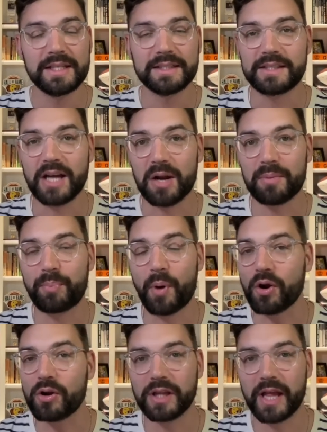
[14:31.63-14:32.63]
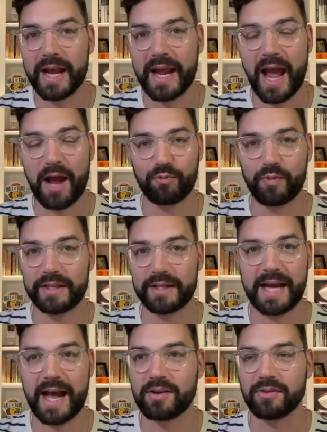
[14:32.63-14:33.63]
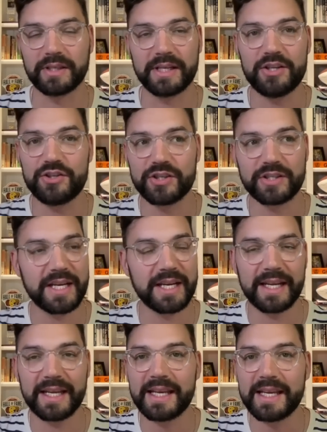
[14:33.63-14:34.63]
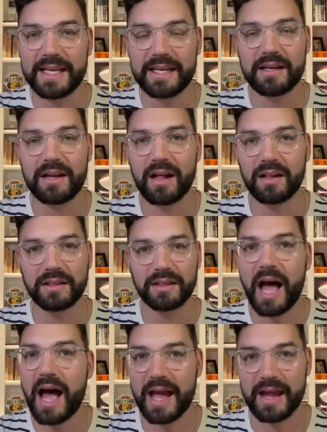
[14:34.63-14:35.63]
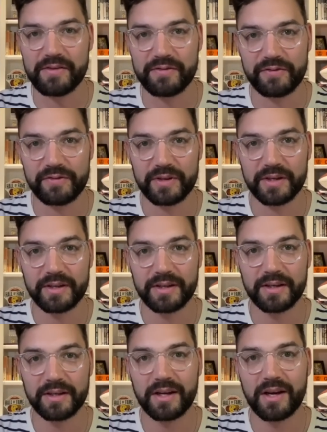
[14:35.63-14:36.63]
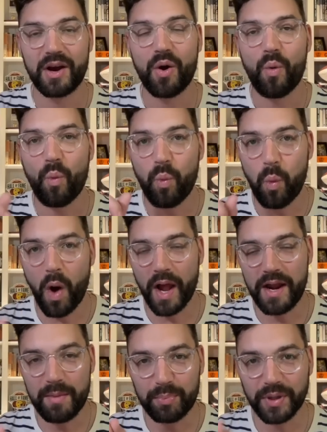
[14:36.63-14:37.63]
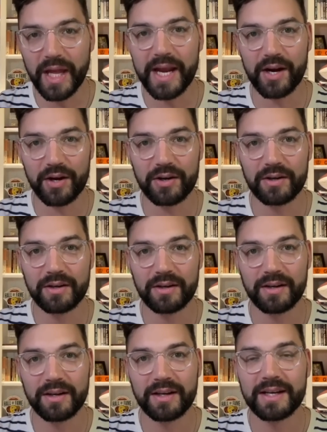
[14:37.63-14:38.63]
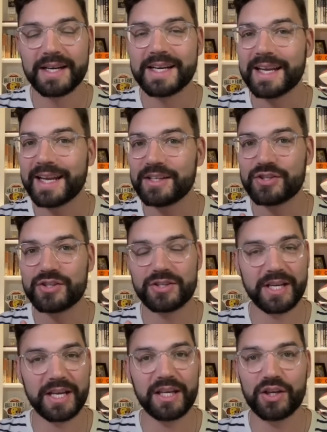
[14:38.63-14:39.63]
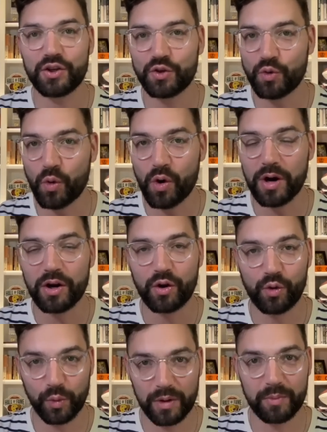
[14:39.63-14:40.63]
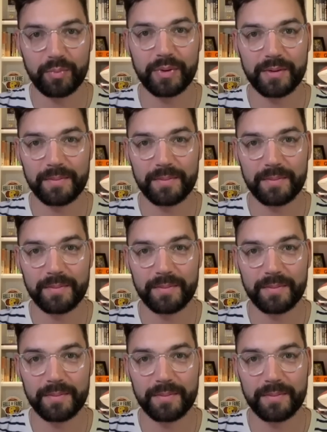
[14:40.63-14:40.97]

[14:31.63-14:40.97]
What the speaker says: Don Barclay at right tackle and he's just getting eaten alive. One player can sink your group.